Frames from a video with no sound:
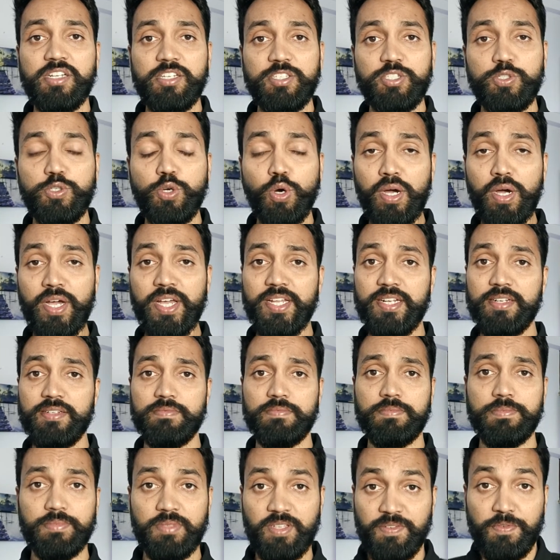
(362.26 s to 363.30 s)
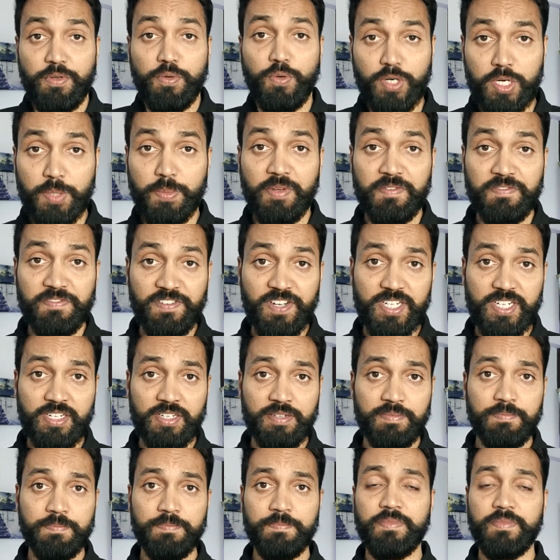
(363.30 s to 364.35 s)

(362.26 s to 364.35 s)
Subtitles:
join if you want to be fit,